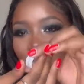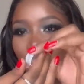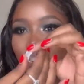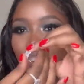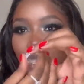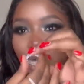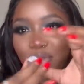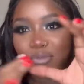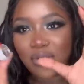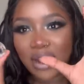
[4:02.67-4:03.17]

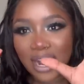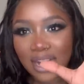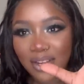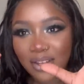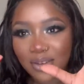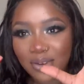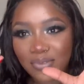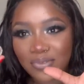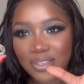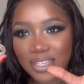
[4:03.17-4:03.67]
The
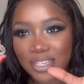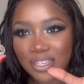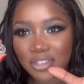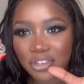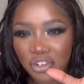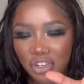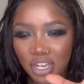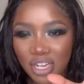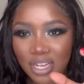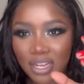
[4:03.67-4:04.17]
value of
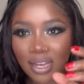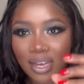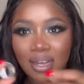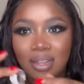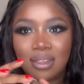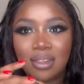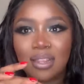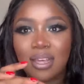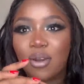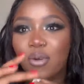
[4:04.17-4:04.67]
this ring
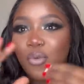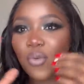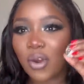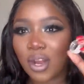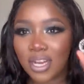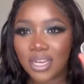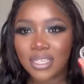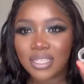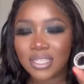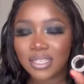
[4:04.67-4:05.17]
and the
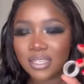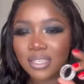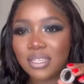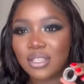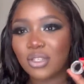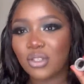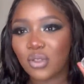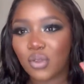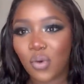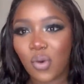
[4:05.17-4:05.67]
quality
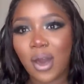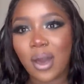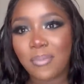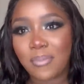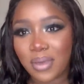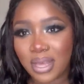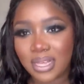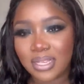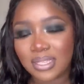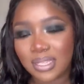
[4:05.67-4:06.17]
is so
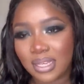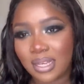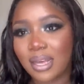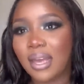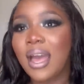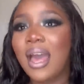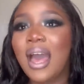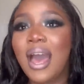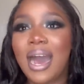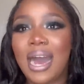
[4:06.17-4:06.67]
amazing.
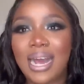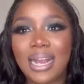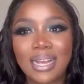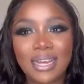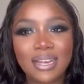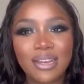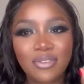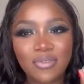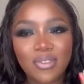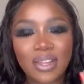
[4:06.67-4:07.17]
I'll
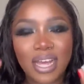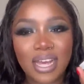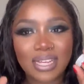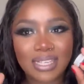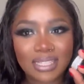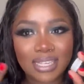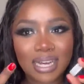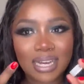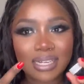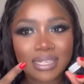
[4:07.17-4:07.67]
leave the
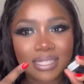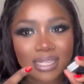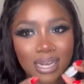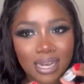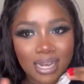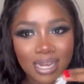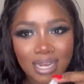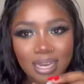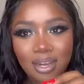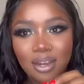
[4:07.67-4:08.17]
exact
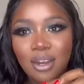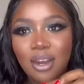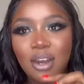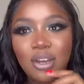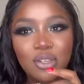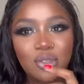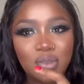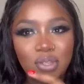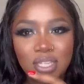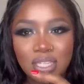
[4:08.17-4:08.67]
link
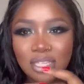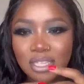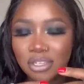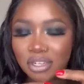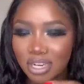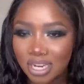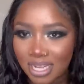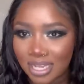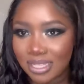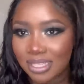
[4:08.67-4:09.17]
to these
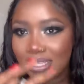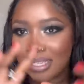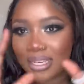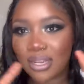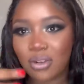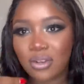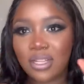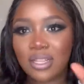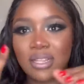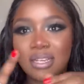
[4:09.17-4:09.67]
rings
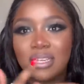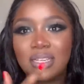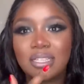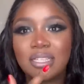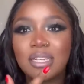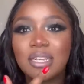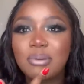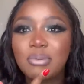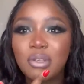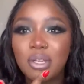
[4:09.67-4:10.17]
down in the
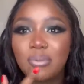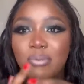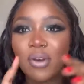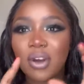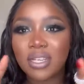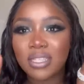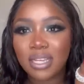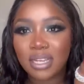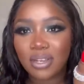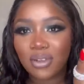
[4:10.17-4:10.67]
description
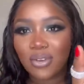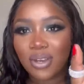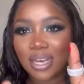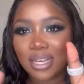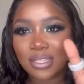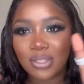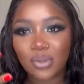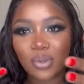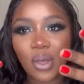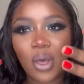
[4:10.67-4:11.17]
box, and you
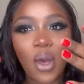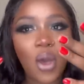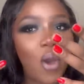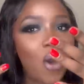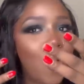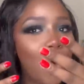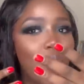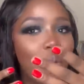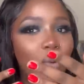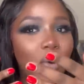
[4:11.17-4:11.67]
guys
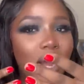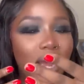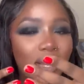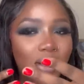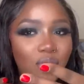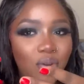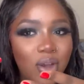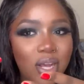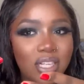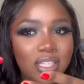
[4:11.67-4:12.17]

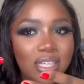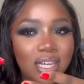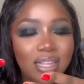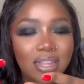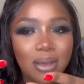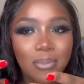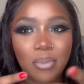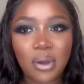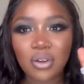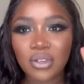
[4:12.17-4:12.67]
can go and check
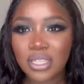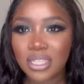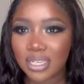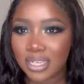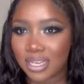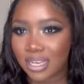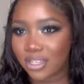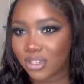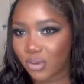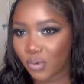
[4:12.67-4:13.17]
them out in
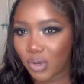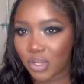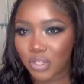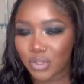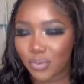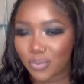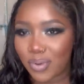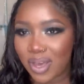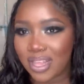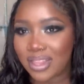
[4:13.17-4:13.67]
case you want
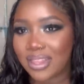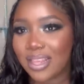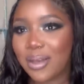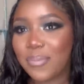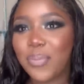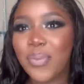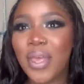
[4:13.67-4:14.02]
to buy them,